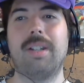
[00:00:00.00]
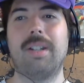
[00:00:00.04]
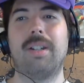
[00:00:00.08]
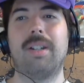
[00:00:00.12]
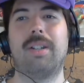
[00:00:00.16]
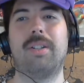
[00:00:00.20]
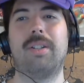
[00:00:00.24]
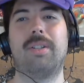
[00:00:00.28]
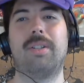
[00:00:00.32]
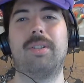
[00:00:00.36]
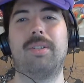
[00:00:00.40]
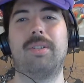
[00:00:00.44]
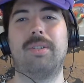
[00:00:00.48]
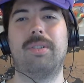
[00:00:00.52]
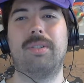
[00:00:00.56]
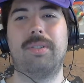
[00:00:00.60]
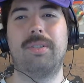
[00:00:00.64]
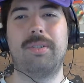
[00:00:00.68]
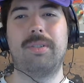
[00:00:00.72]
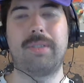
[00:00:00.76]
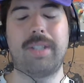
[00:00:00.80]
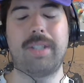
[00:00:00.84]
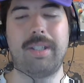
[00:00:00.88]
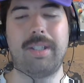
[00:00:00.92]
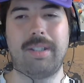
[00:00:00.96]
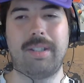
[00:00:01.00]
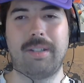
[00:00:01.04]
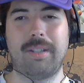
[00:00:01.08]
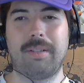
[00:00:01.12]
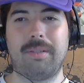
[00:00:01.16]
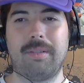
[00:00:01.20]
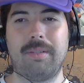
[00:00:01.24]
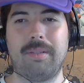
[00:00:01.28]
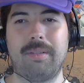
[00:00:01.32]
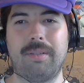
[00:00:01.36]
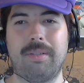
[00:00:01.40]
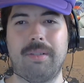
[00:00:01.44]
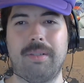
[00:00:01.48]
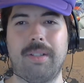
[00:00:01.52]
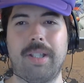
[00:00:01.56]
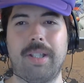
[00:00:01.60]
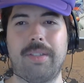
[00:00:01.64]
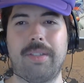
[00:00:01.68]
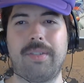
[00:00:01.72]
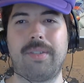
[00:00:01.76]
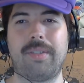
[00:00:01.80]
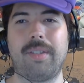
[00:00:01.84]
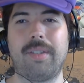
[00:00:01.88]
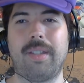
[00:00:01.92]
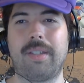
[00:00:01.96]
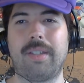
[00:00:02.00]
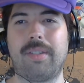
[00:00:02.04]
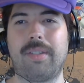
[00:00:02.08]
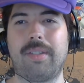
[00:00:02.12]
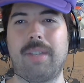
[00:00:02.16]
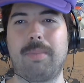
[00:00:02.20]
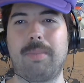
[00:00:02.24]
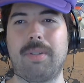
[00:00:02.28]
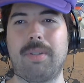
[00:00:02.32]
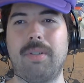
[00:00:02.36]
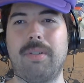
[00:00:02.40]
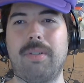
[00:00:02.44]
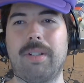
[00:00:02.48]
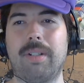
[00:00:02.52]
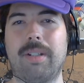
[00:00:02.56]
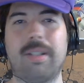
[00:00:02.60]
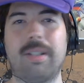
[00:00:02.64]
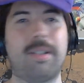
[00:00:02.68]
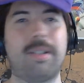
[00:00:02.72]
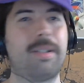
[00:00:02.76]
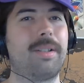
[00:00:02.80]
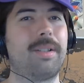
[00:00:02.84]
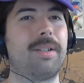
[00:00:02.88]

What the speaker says: Okay, let's keep going.